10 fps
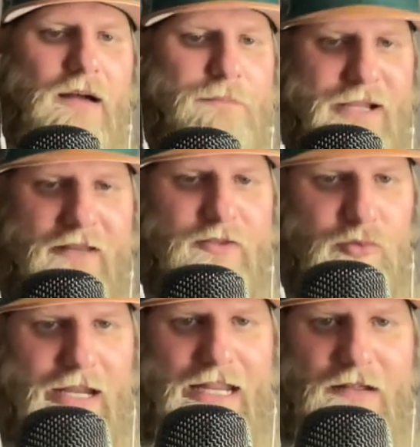a big
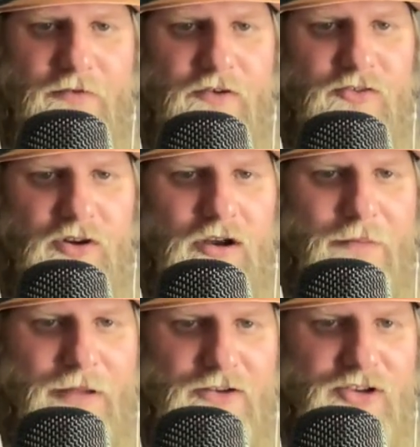3 for
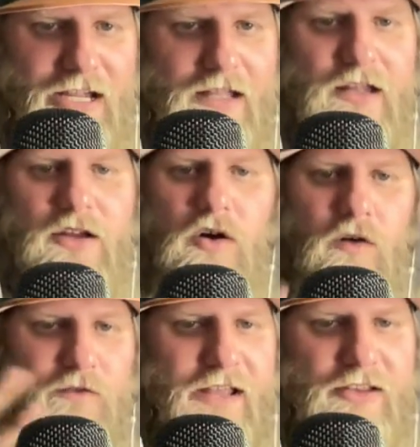starting pitching.
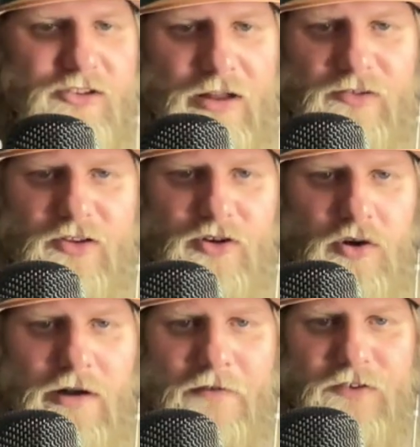Hopefully yesterday was the
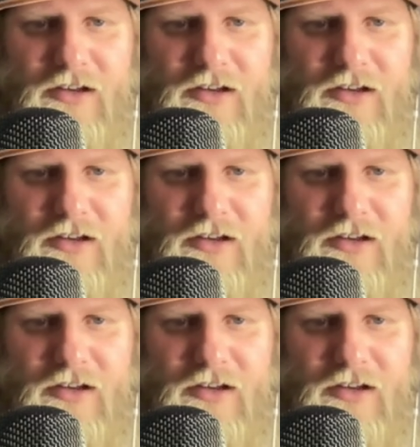turnaround for